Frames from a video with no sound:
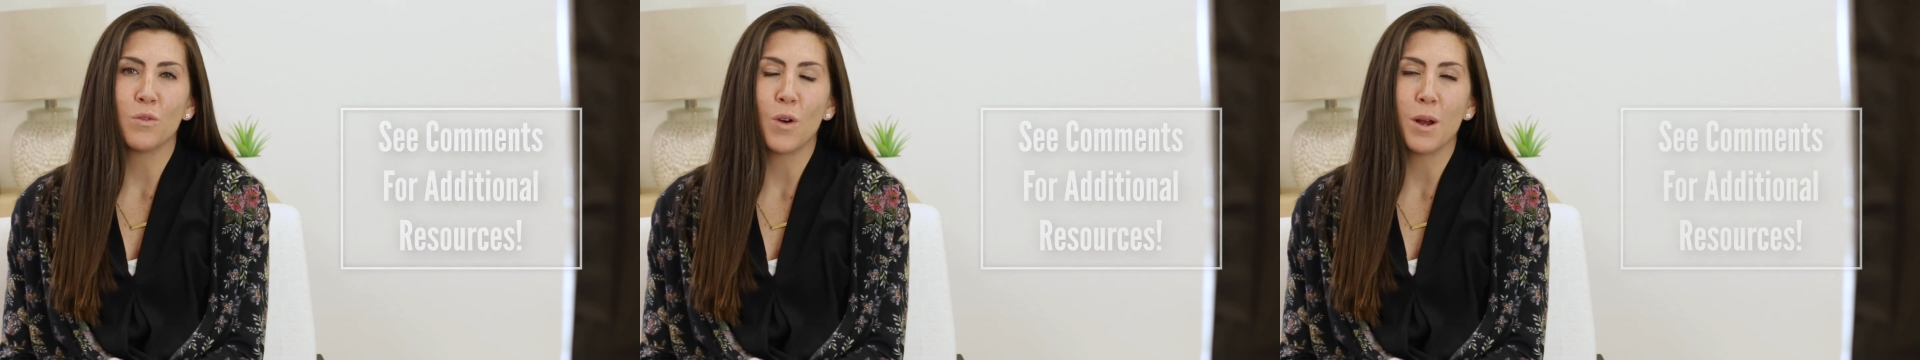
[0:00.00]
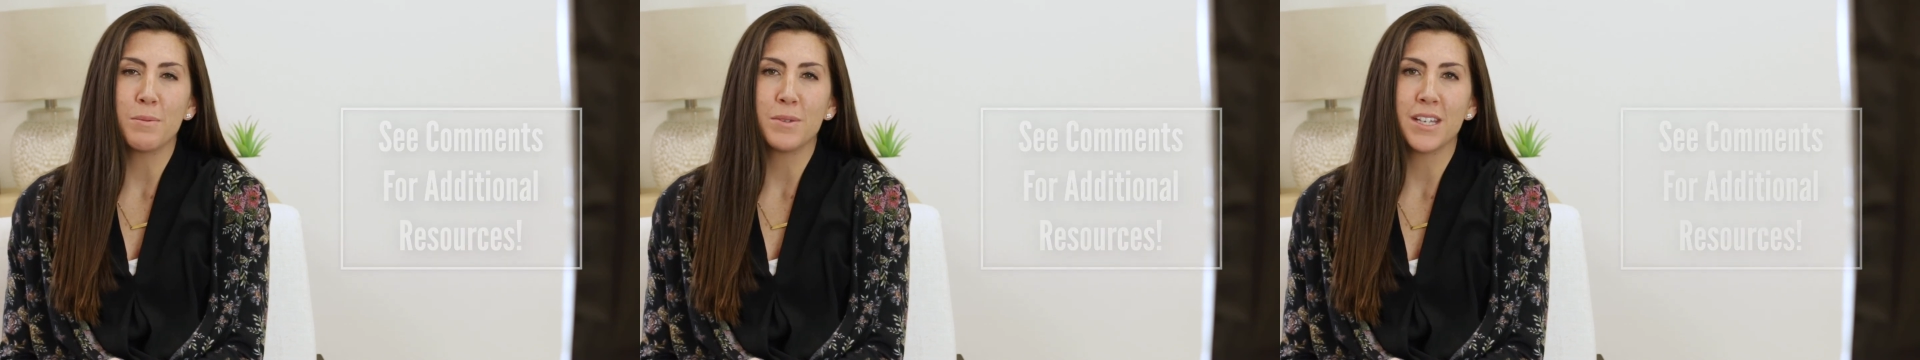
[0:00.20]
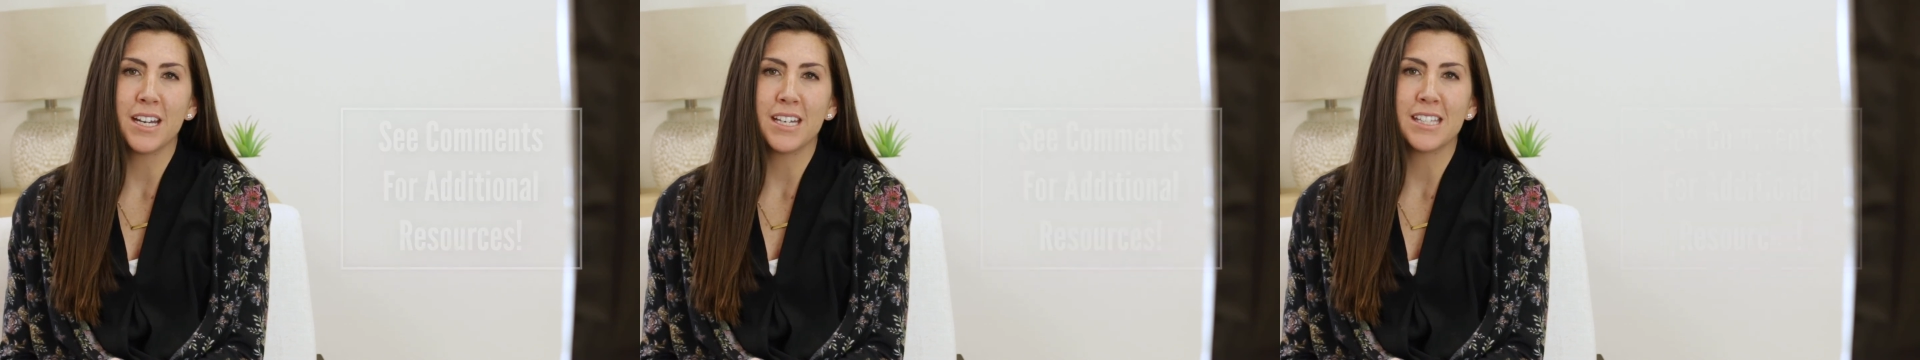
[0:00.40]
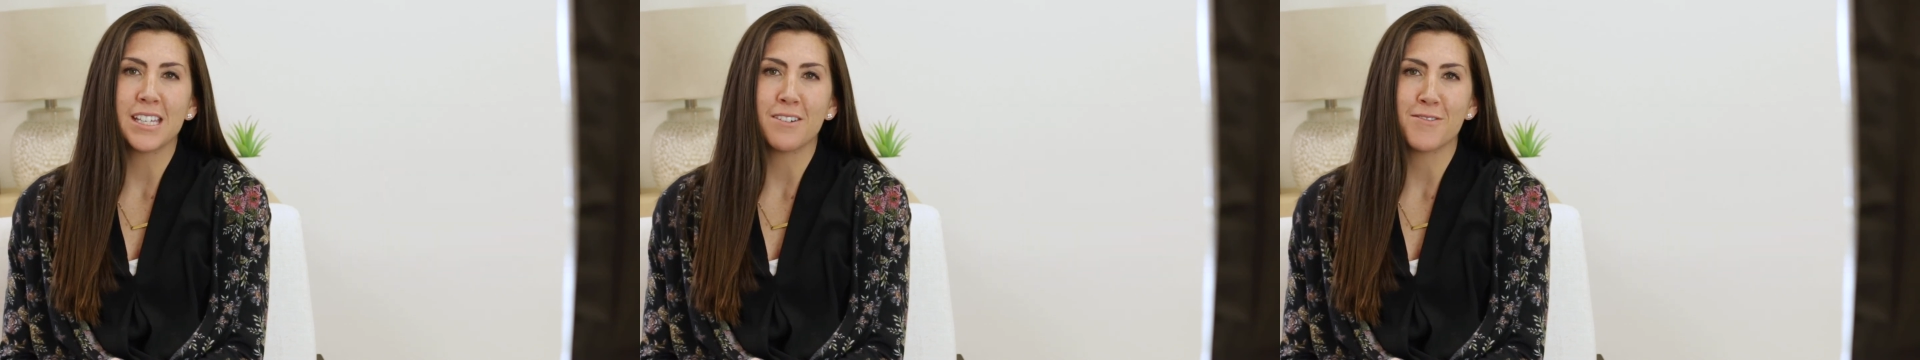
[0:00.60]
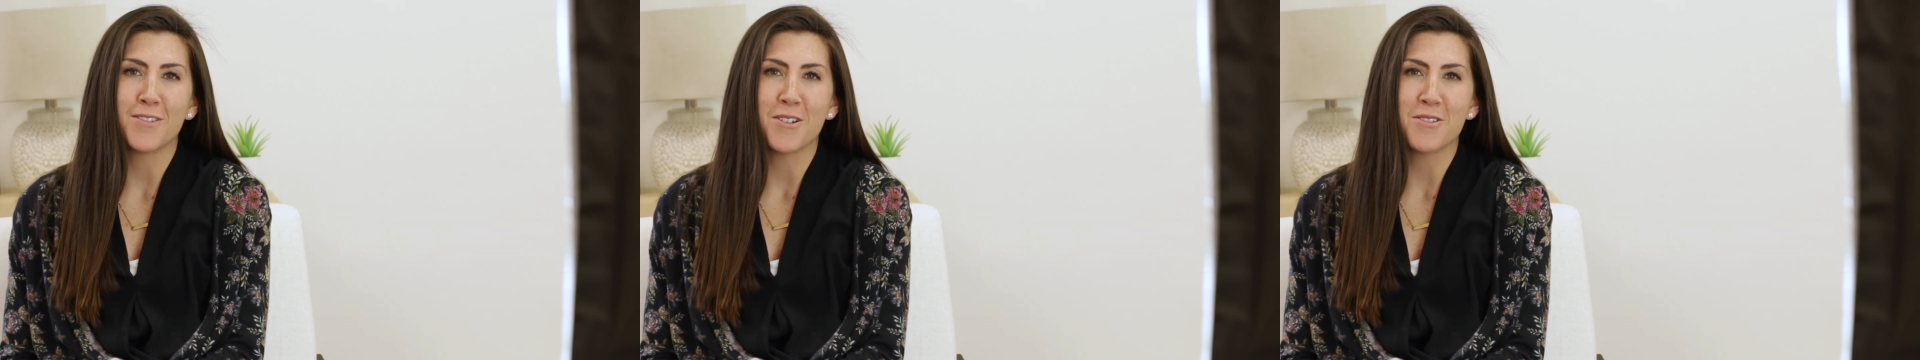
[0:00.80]
websites and
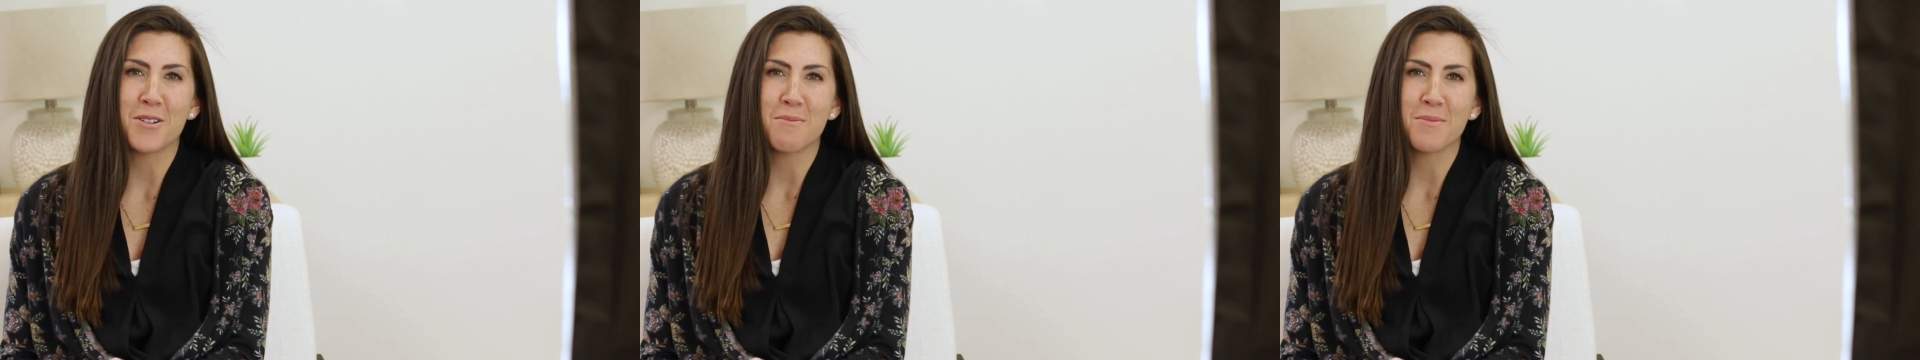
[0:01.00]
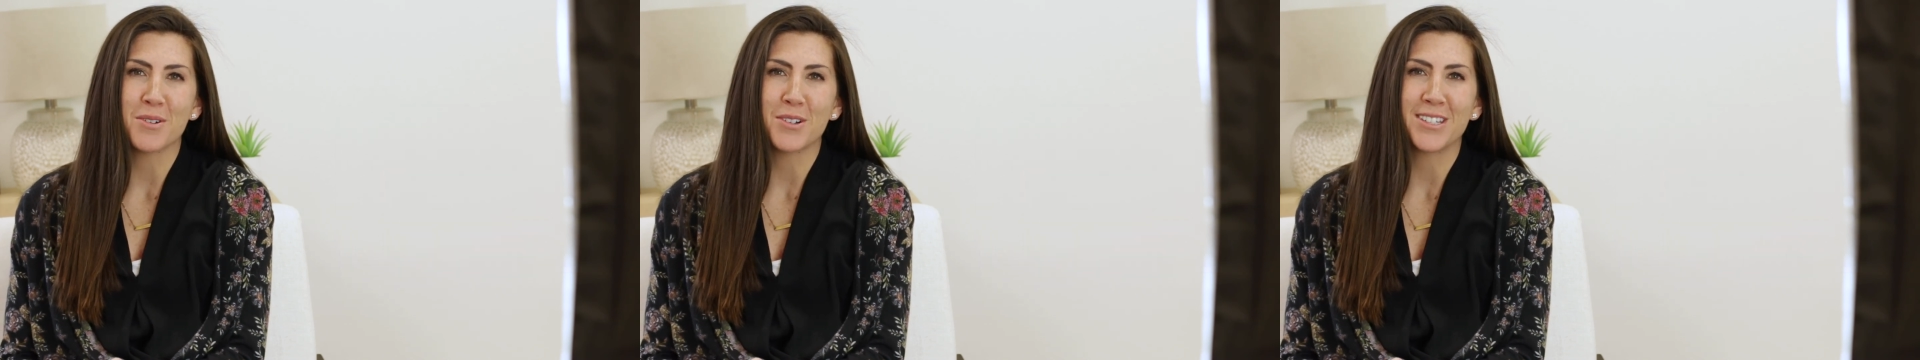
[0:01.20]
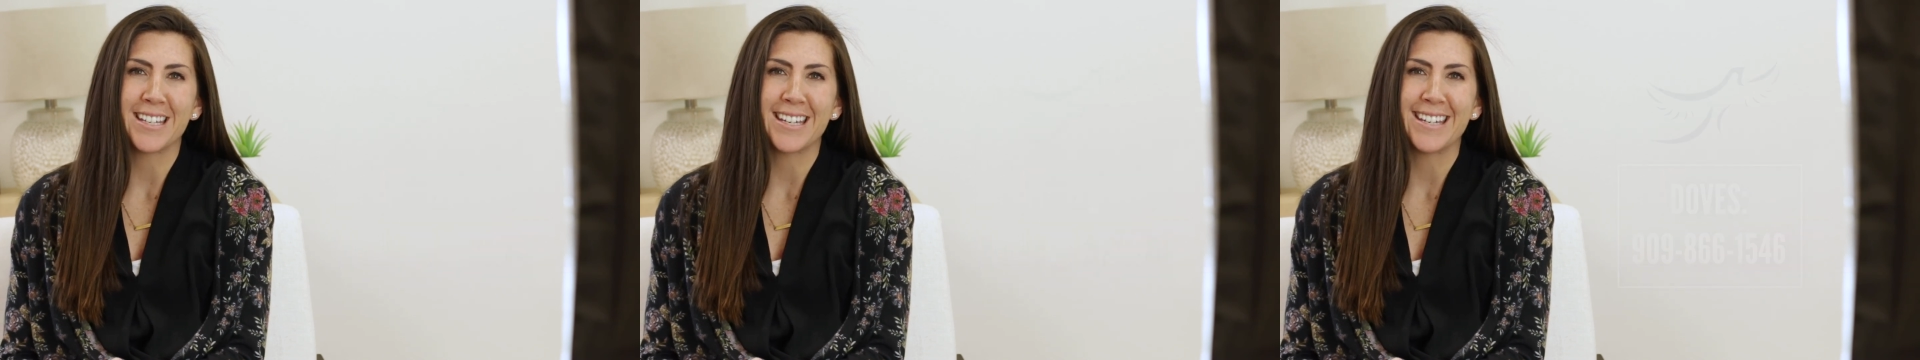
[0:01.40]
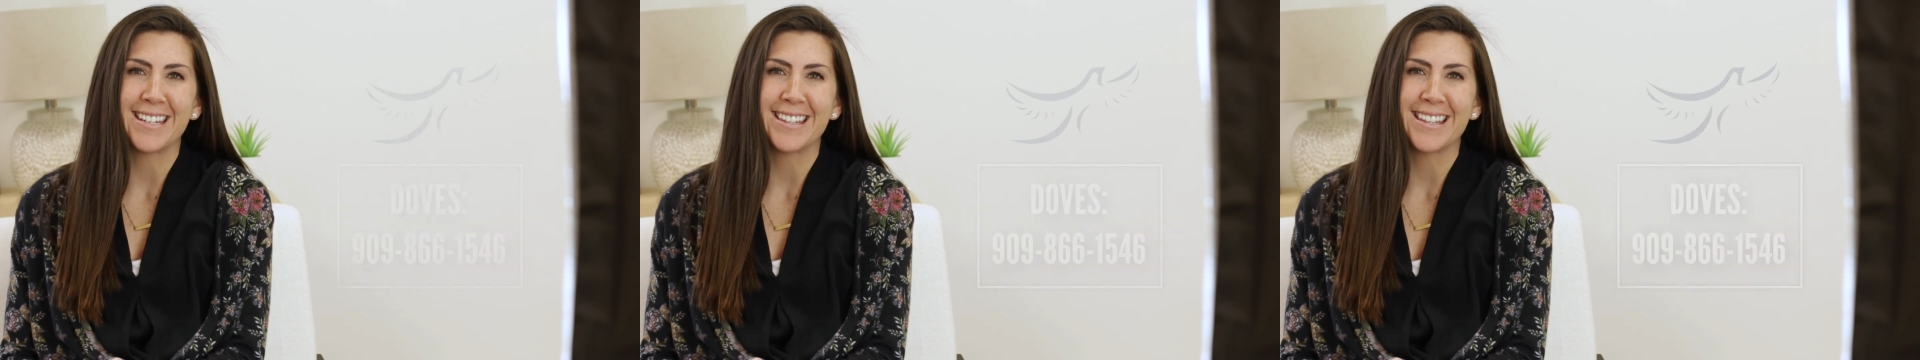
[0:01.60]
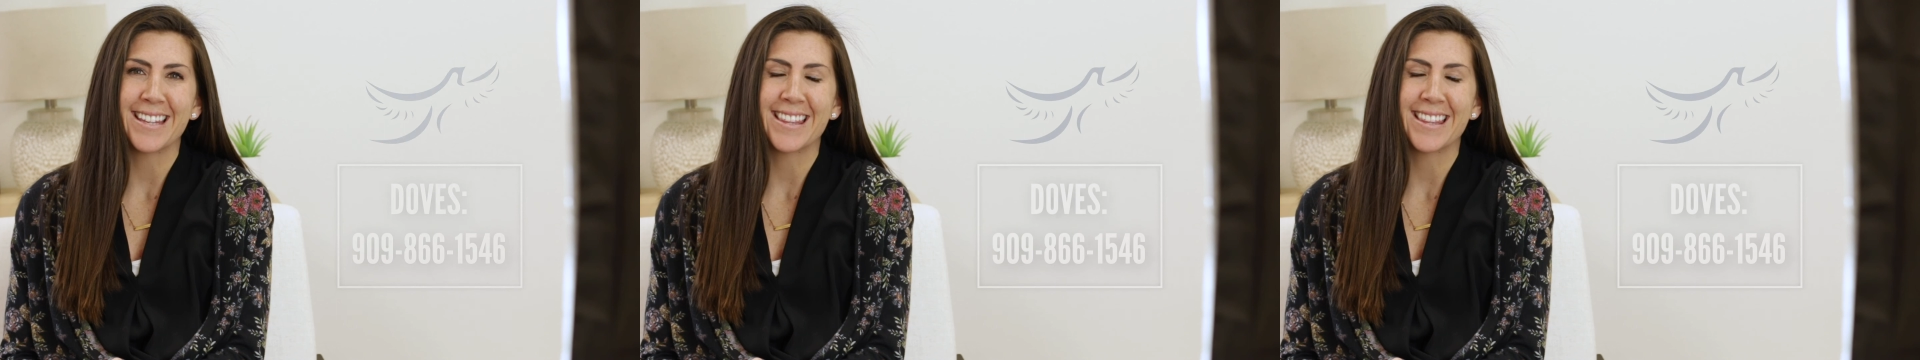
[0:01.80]
phone numbers in